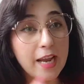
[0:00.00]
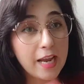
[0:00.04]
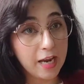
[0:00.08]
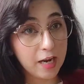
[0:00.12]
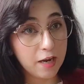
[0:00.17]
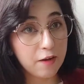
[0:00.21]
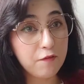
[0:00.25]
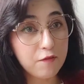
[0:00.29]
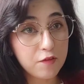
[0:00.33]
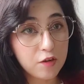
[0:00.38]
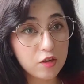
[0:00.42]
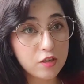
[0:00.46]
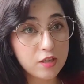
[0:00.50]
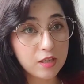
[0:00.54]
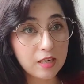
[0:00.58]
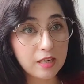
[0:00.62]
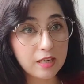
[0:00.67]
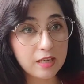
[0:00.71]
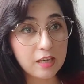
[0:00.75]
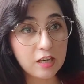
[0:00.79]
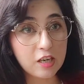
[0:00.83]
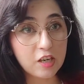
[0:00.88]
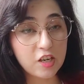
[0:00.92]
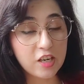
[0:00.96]
If you
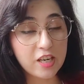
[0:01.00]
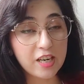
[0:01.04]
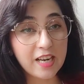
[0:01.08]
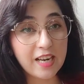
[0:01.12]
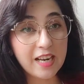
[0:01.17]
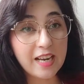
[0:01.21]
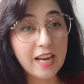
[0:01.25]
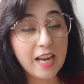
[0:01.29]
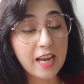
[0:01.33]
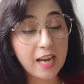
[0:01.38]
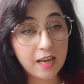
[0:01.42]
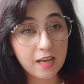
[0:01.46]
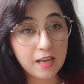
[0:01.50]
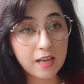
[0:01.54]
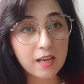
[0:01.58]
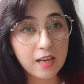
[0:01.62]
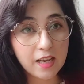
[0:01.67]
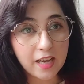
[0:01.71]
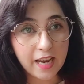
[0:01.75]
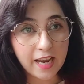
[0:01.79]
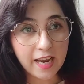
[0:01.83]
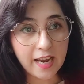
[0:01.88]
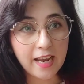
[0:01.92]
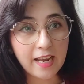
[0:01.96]
declare,
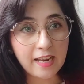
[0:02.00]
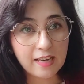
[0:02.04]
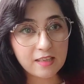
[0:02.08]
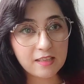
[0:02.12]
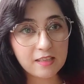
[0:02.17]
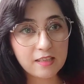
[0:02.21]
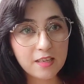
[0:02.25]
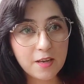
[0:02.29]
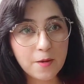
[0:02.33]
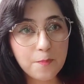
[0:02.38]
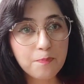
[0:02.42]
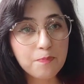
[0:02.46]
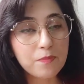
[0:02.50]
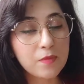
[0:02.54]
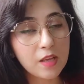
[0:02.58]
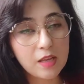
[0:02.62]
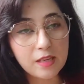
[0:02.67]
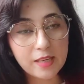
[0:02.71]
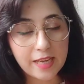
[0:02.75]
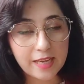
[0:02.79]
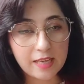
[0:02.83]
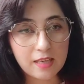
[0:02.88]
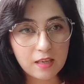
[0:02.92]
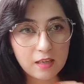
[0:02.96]
and
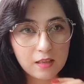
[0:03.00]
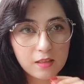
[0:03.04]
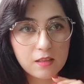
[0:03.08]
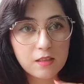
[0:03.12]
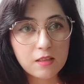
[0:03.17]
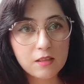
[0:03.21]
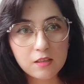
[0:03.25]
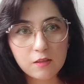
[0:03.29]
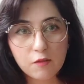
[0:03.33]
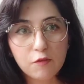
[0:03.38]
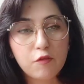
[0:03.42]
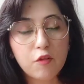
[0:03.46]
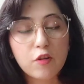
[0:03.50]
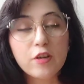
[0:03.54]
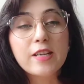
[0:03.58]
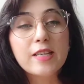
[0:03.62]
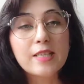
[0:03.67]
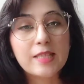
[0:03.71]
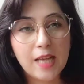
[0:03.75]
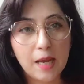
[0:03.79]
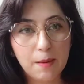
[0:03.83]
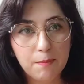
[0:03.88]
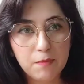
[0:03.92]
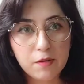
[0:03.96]
like for
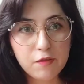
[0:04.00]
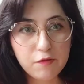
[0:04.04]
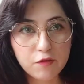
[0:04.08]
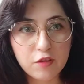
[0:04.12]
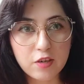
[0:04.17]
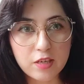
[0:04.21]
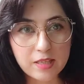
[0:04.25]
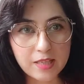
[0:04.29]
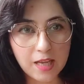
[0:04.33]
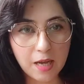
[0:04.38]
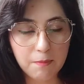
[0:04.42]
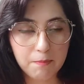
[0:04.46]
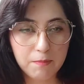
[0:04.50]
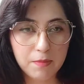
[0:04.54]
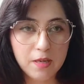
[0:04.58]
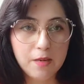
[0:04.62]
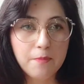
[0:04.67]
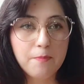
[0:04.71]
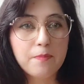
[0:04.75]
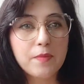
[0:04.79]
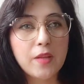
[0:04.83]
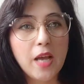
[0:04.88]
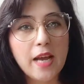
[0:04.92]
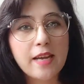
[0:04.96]
example,
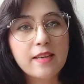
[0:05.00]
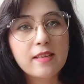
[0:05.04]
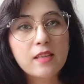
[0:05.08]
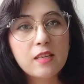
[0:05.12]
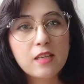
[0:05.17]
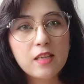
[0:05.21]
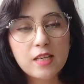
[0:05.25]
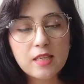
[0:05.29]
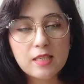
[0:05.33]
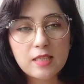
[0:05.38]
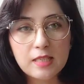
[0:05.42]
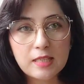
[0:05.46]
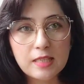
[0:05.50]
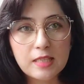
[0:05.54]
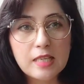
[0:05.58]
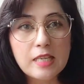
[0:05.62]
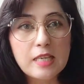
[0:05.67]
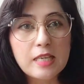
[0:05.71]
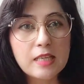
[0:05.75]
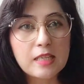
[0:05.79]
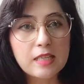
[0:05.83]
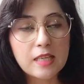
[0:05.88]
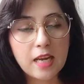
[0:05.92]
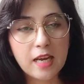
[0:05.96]
I declared
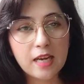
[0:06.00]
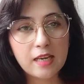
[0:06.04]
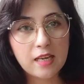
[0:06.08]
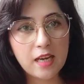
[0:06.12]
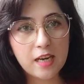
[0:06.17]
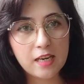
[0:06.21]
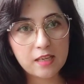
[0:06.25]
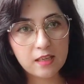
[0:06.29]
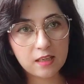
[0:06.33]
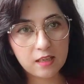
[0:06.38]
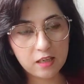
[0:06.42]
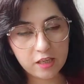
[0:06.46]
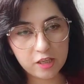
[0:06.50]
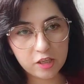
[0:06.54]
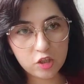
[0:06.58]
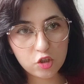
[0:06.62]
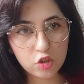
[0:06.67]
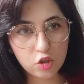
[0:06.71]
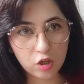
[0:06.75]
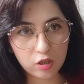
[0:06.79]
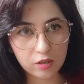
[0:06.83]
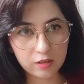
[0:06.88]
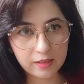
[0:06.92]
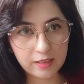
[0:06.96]
seeds and I declared
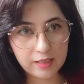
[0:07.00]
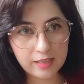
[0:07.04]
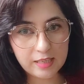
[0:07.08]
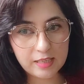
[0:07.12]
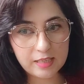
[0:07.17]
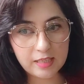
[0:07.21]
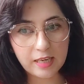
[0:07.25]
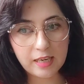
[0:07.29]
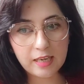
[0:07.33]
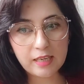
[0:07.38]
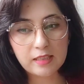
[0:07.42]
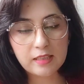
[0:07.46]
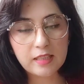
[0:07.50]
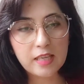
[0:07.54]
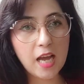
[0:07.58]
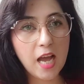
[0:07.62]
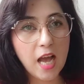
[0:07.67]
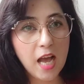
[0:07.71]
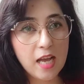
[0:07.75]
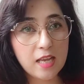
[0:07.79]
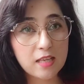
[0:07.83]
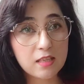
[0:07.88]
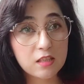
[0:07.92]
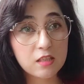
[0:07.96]
chocolates, and they
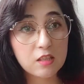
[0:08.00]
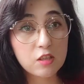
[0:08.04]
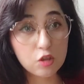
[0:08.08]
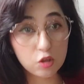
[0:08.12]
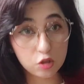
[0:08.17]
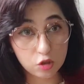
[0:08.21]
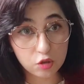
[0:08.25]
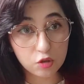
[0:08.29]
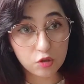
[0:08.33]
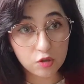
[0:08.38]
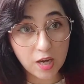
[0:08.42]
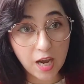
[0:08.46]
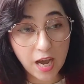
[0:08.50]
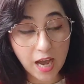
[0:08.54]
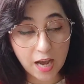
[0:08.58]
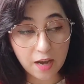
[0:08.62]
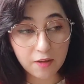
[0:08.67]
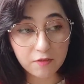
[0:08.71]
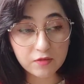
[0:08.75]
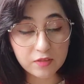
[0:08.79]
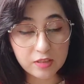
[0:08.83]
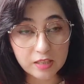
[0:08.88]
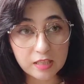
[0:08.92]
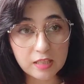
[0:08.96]
asked, do you
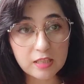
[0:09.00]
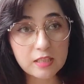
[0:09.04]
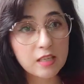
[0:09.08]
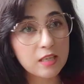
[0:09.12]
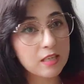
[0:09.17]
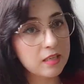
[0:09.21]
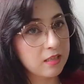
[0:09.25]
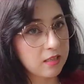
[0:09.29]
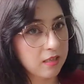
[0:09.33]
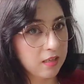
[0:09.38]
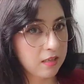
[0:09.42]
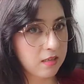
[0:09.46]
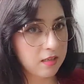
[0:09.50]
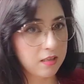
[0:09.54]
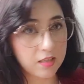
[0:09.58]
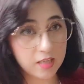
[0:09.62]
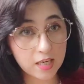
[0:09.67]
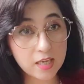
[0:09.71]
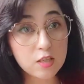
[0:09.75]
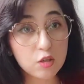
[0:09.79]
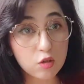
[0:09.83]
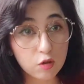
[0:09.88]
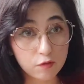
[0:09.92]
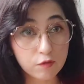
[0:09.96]
have these? And I said,
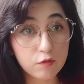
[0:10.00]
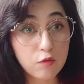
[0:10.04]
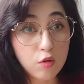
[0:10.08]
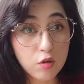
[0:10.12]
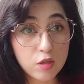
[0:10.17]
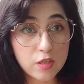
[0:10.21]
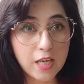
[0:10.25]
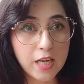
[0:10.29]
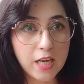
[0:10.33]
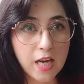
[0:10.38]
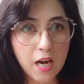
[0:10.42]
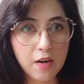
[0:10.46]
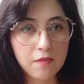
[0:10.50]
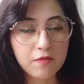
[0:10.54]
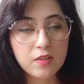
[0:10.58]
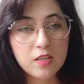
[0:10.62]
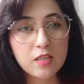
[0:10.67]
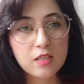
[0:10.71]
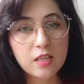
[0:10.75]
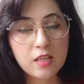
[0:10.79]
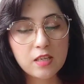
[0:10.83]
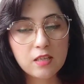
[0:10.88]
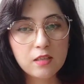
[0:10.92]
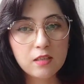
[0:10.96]
yes, of course I have
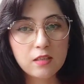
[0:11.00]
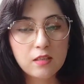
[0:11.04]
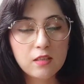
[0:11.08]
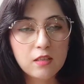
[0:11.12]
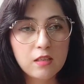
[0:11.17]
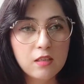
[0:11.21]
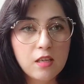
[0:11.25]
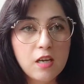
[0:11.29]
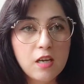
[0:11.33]
this. And